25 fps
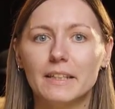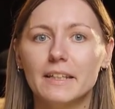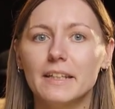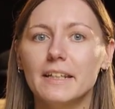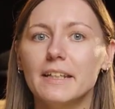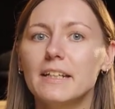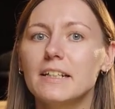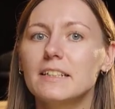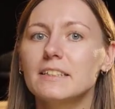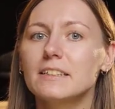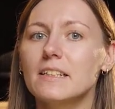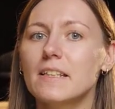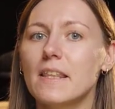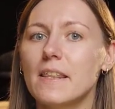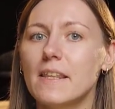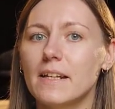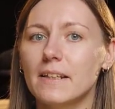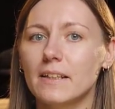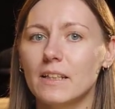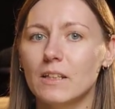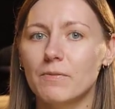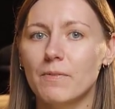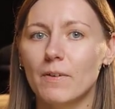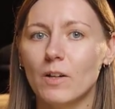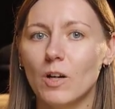But here's the
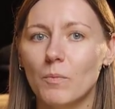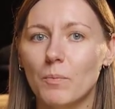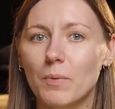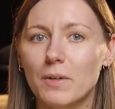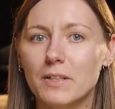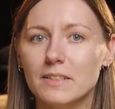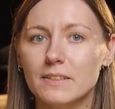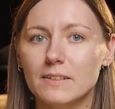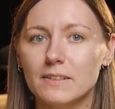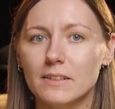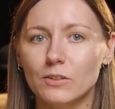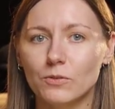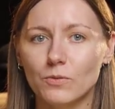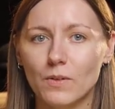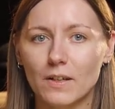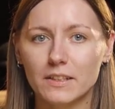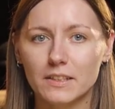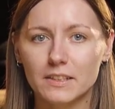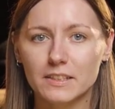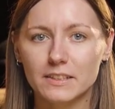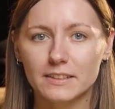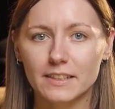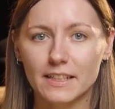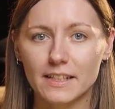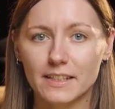thing developers need to
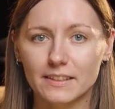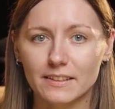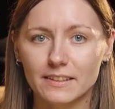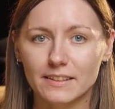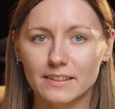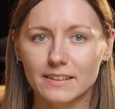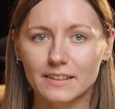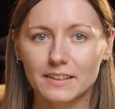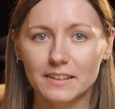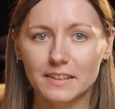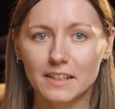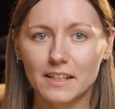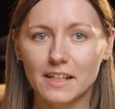understand.